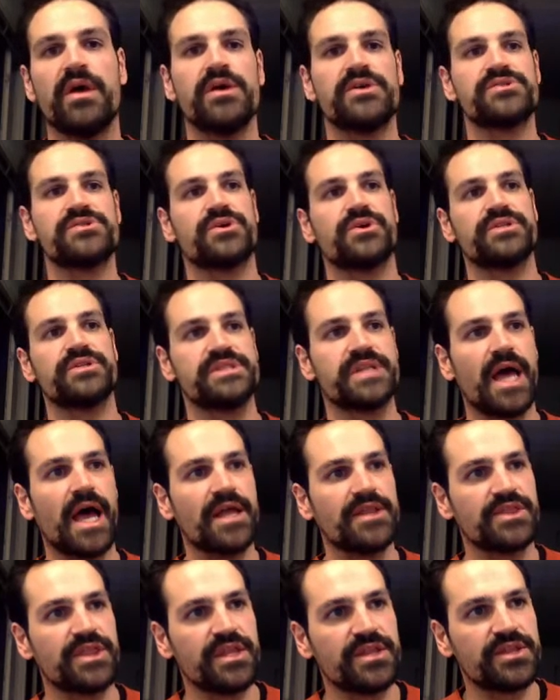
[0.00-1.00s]
So it's
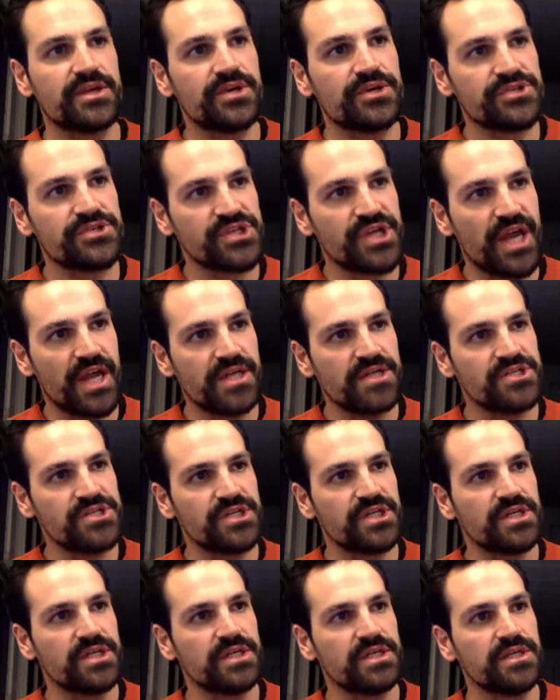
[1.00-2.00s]
not that they're
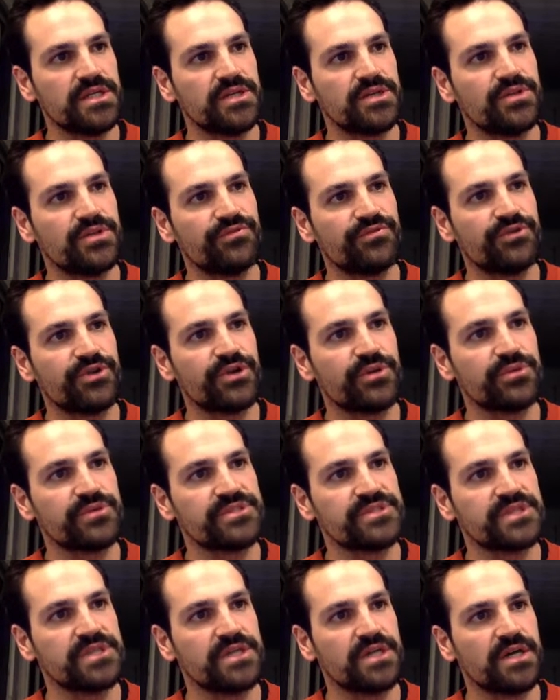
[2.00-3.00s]
changing the
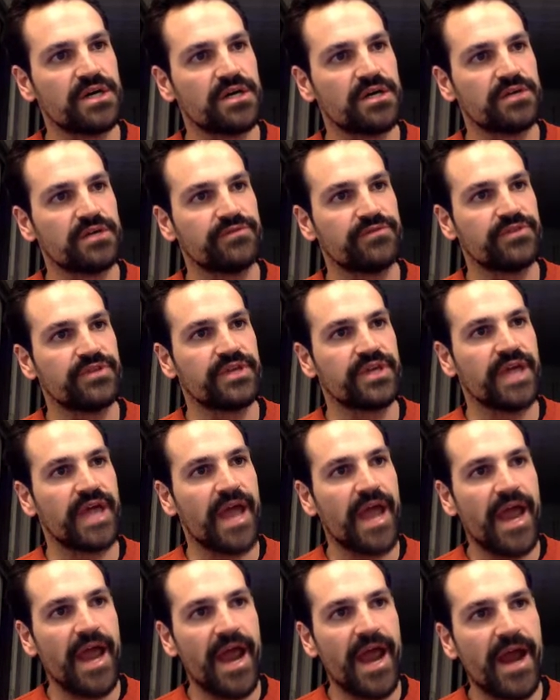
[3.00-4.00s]
frequency of the
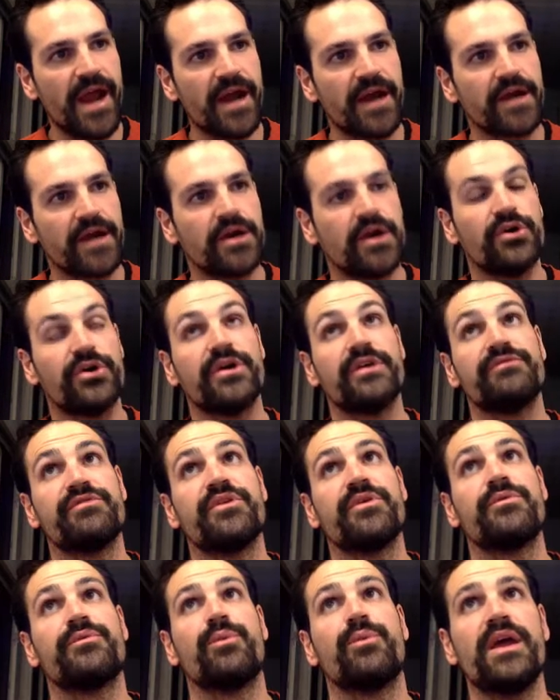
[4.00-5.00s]
air, or of
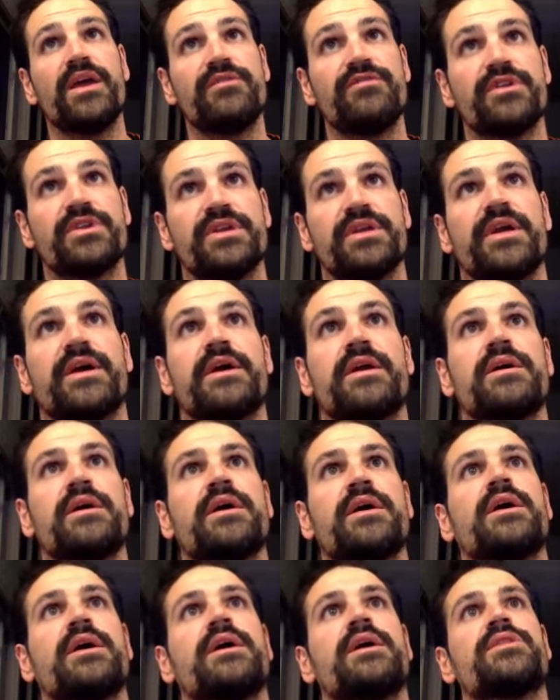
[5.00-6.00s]
the wave in the air.
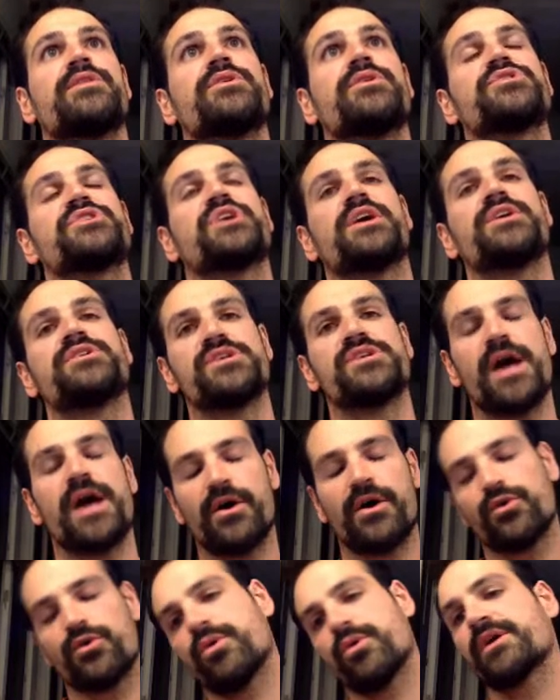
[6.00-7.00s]
They're changing
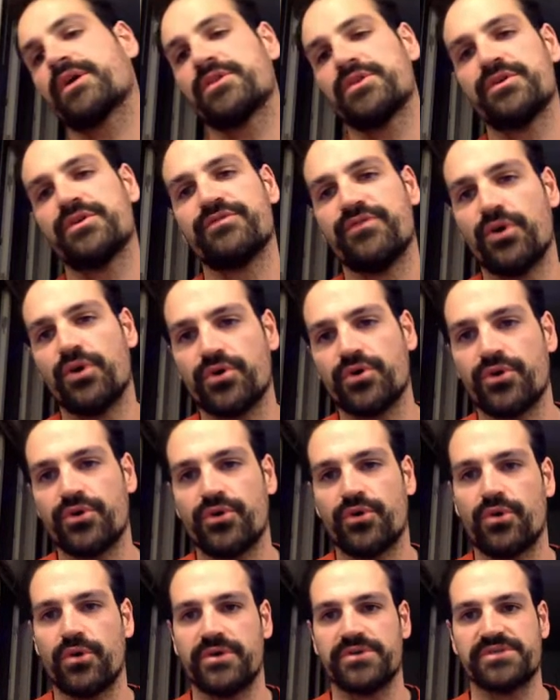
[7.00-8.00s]
how quickly your vocal
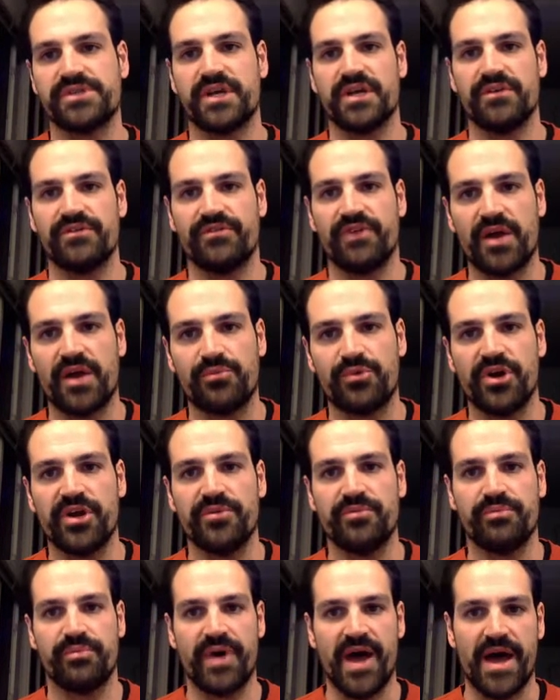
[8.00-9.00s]
cords can
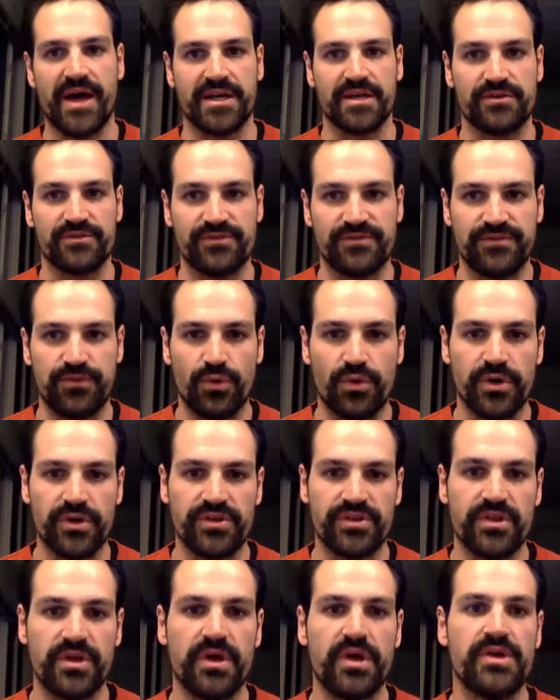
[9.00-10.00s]
vibrate back and
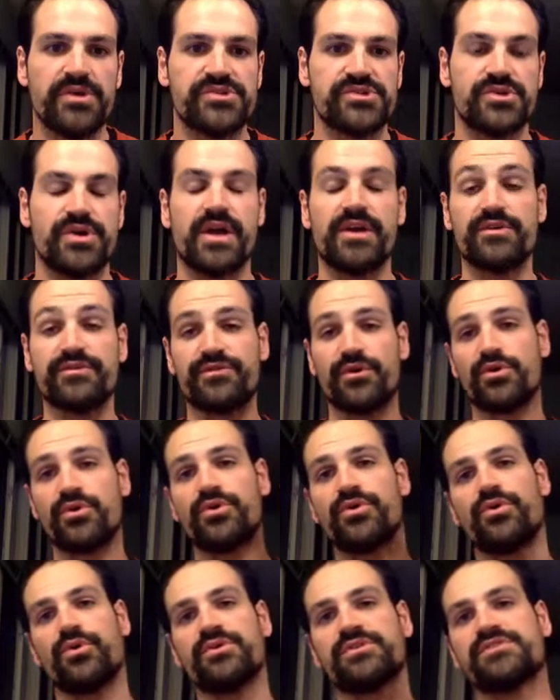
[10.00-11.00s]
forth. So now your vocal
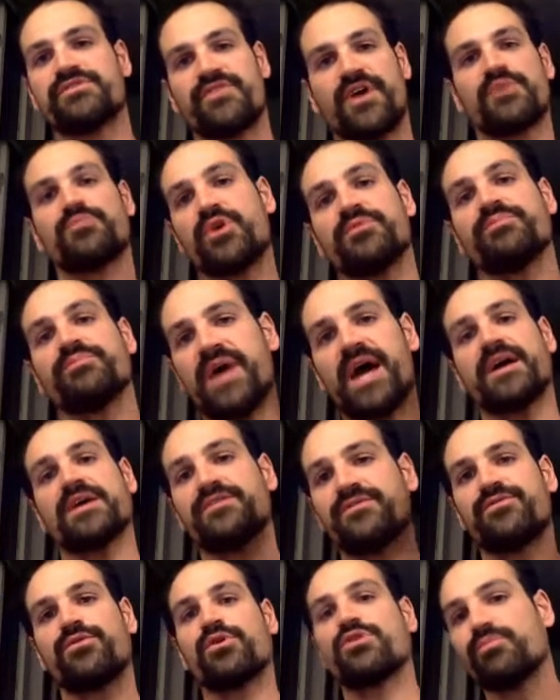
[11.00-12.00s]
cords are vibrating back
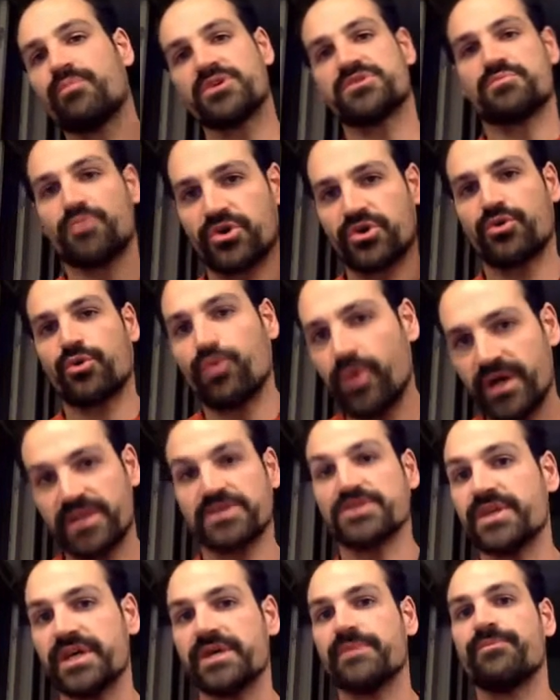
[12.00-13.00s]
and forth much more
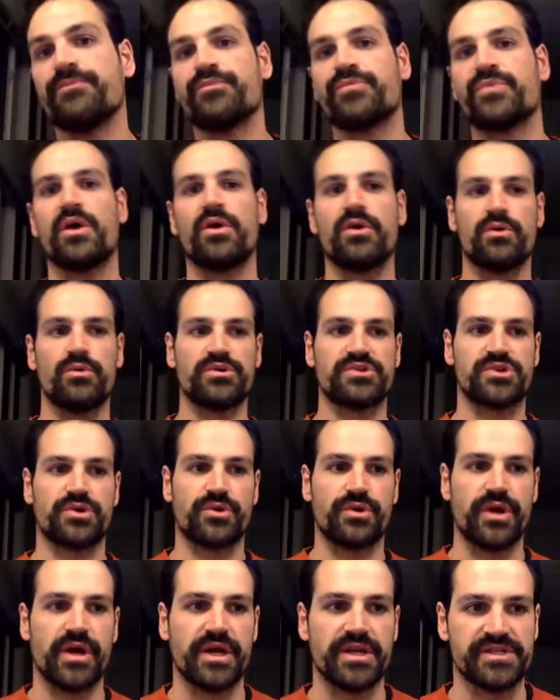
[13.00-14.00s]
quickly, which
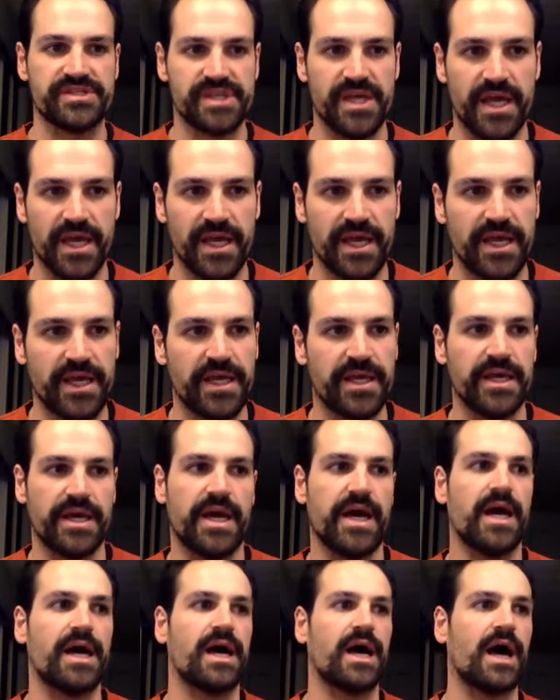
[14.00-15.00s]
creates a
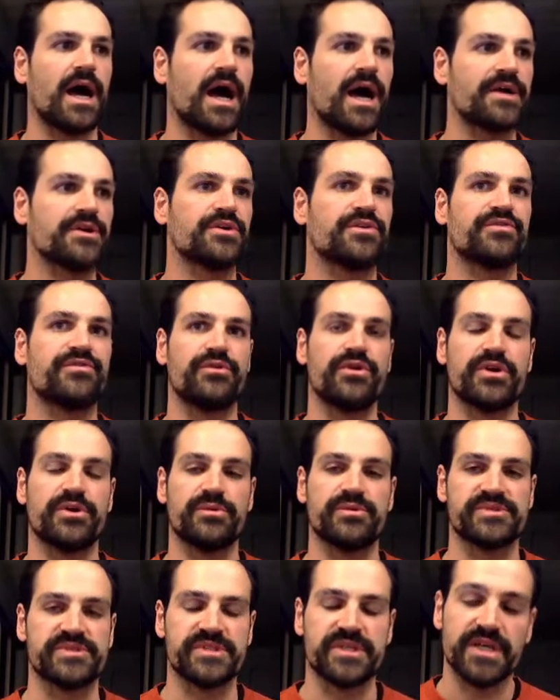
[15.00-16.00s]
higher
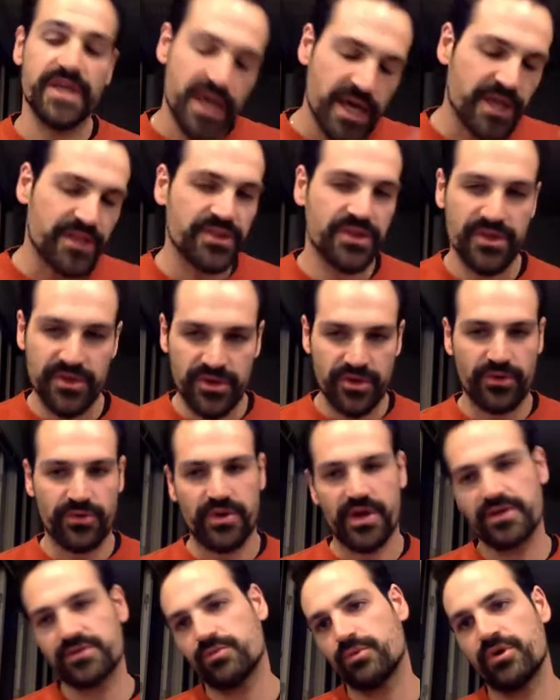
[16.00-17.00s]
frequency. And the
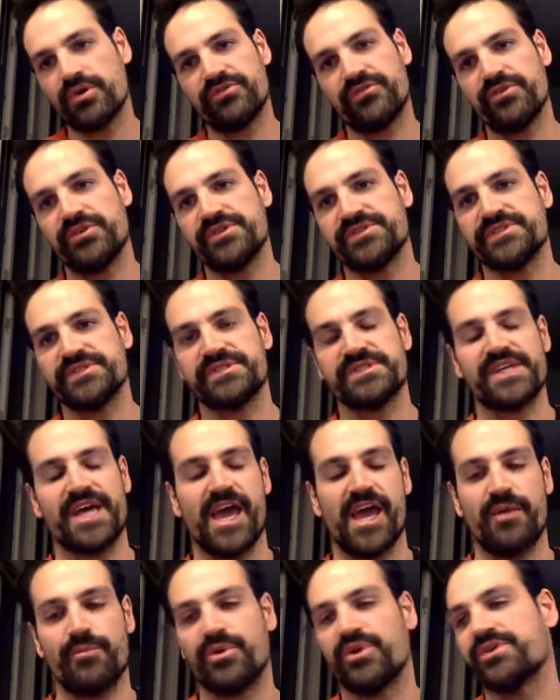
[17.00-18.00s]
correct word for this is
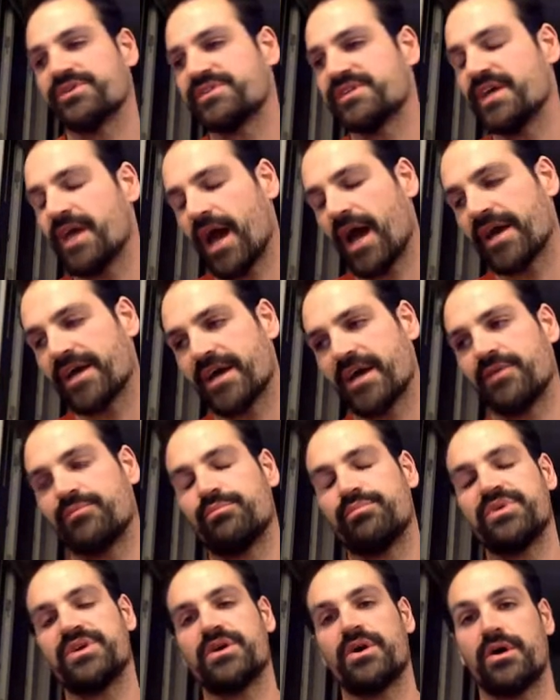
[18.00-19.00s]
timbre,
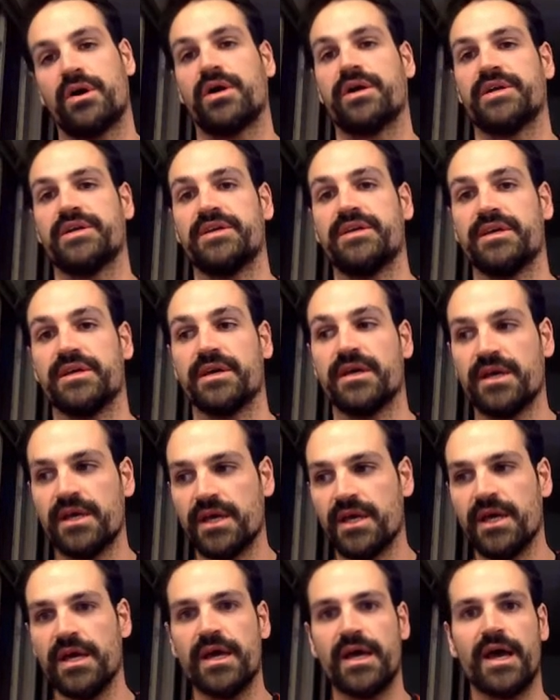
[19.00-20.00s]
Timbre.
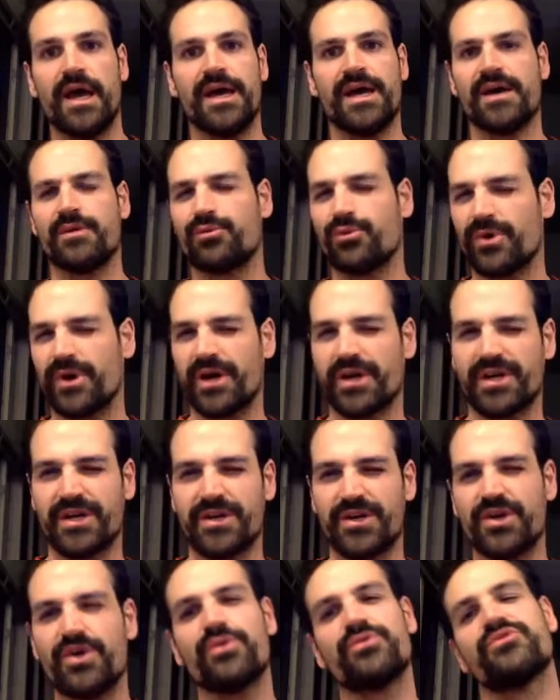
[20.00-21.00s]
And we're not going
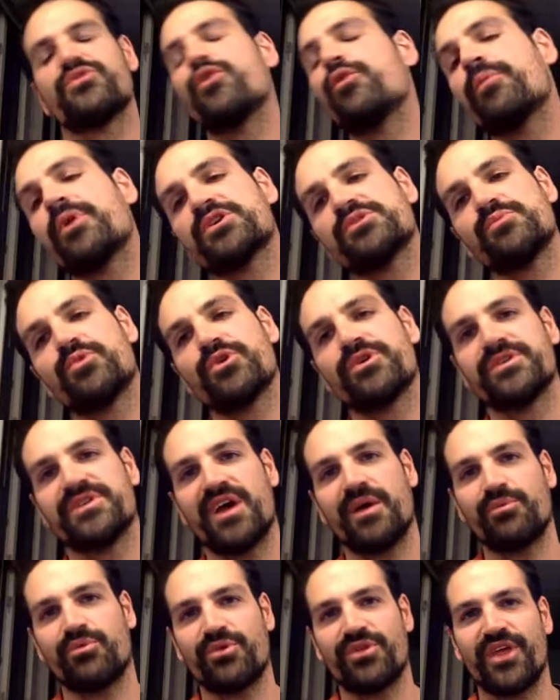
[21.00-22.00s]
to go too much more in
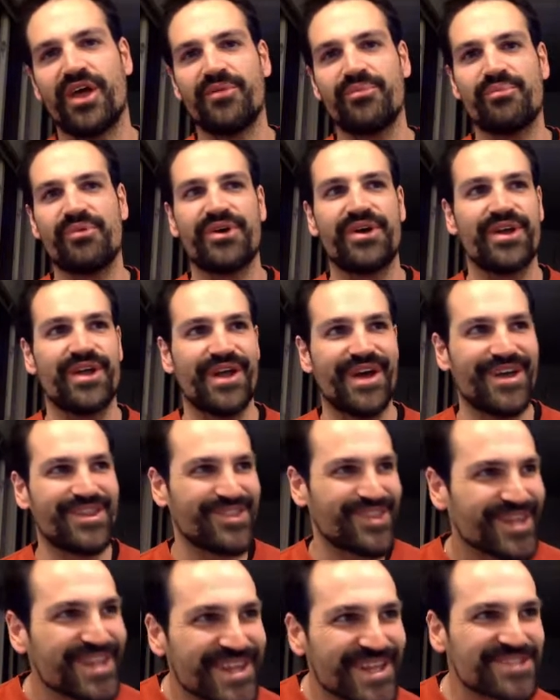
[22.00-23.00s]
depth with that, but I
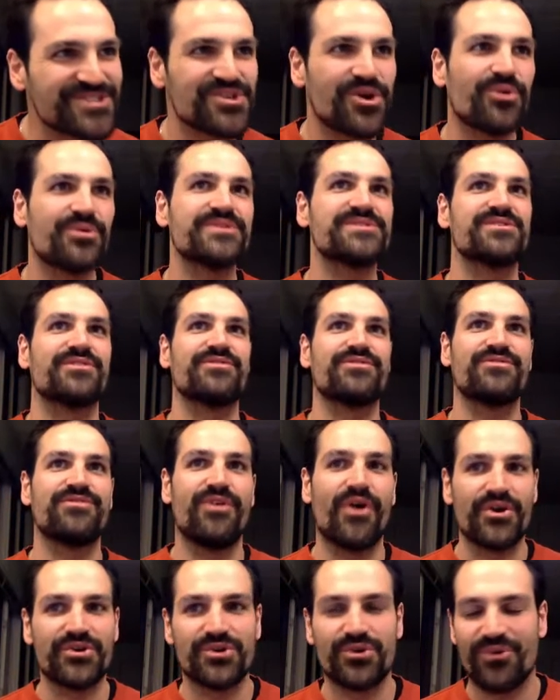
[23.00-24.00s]
think that's always a
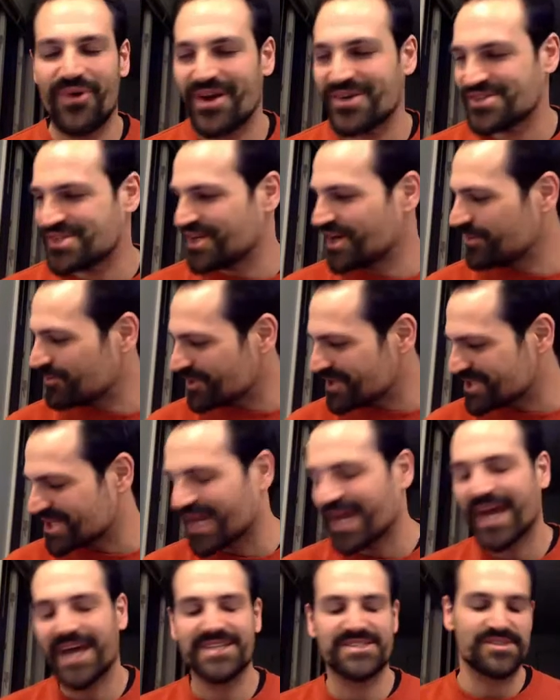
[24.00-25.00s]
fun question. I wish I
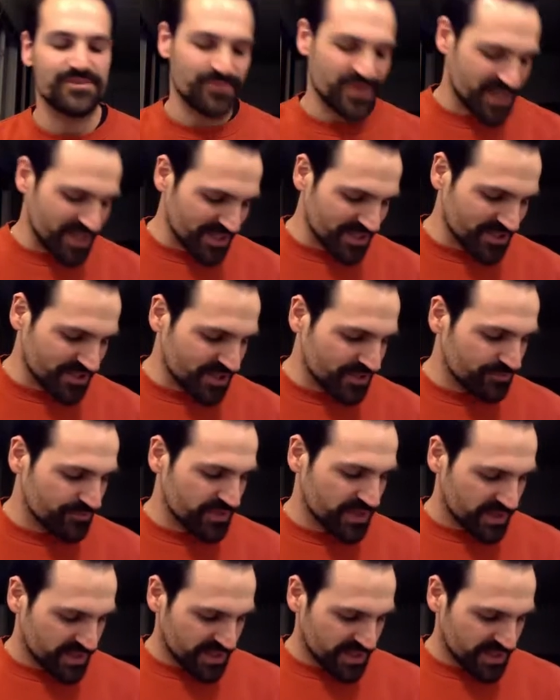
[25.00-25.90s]
had some helium.